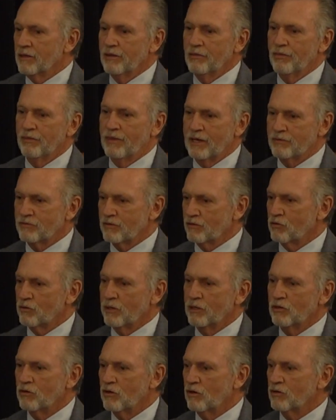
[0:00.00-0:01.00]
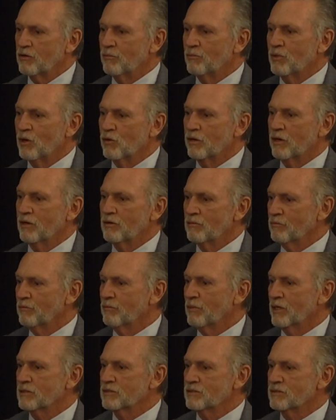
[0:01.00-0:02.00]
That's a critical component
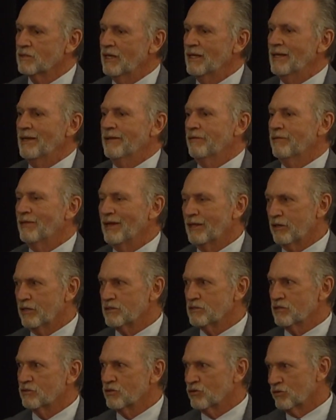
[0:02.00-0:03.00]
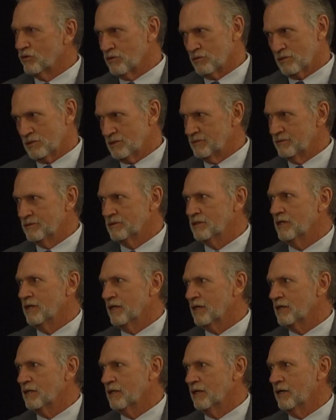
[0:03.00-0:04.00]
because they listen to you,
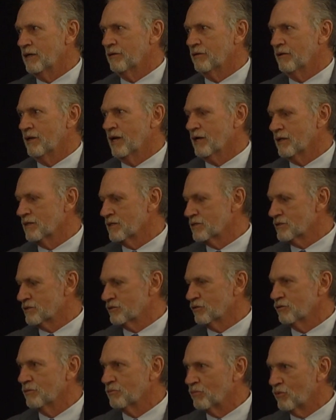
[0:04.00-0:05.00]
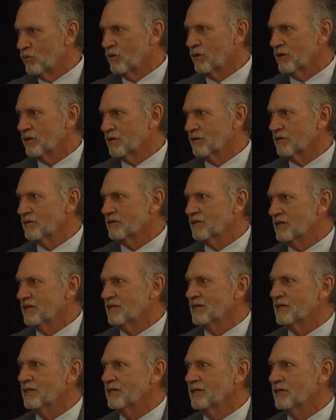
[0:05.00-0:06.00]
and that is so important
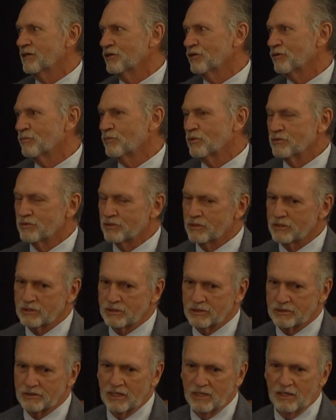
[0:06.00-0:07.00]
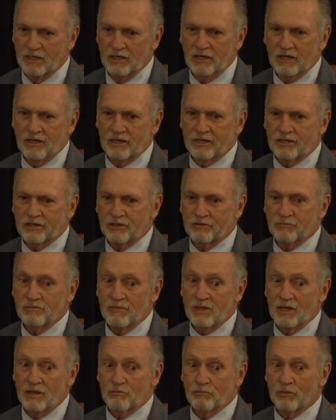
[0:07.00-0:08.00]
in your position.
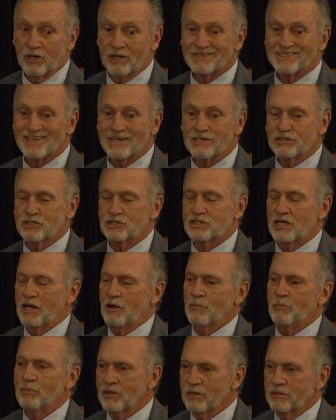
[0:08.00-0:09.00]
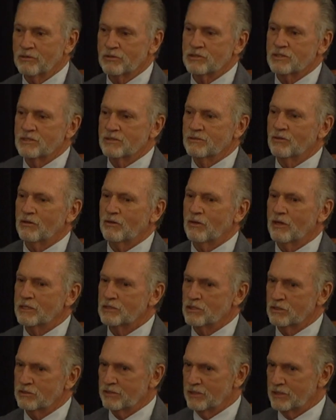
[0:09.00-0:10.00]
But it takes champions in the
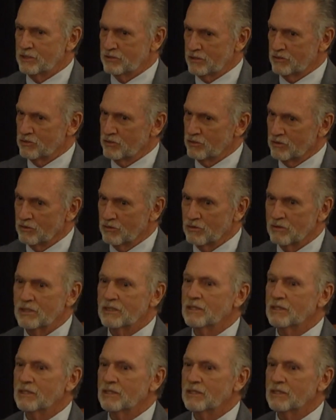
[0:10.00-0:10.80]
legislature too,